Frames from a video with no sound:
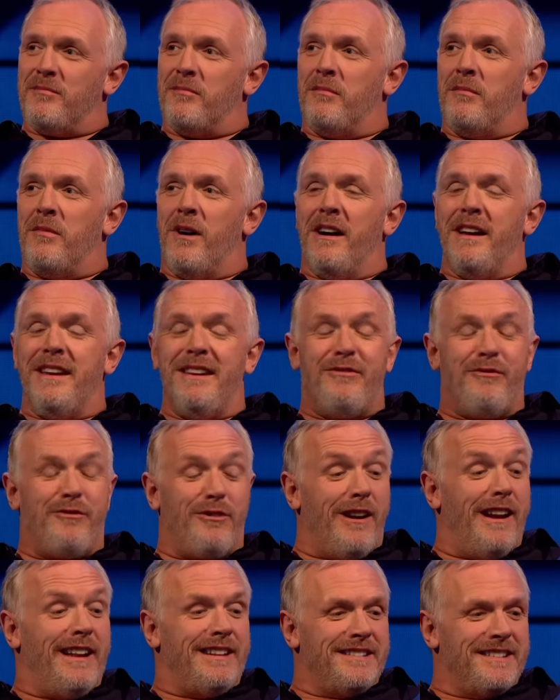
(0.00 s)
My
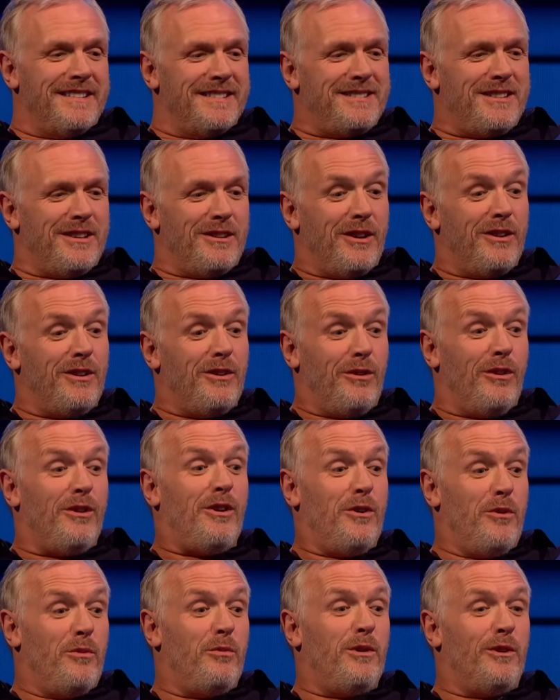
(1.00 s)
friend,
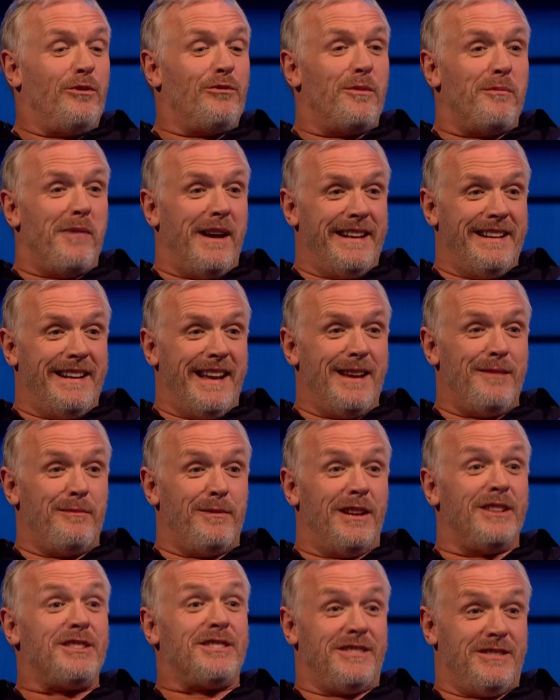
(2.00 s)
who will remain
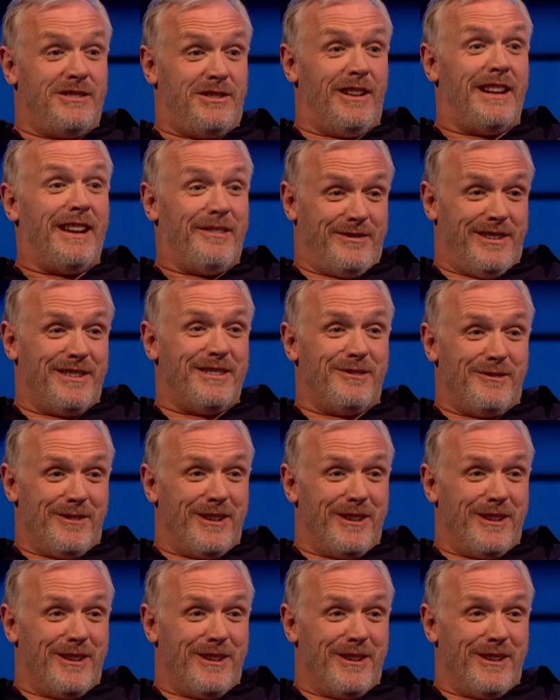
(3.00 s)
nameless until after the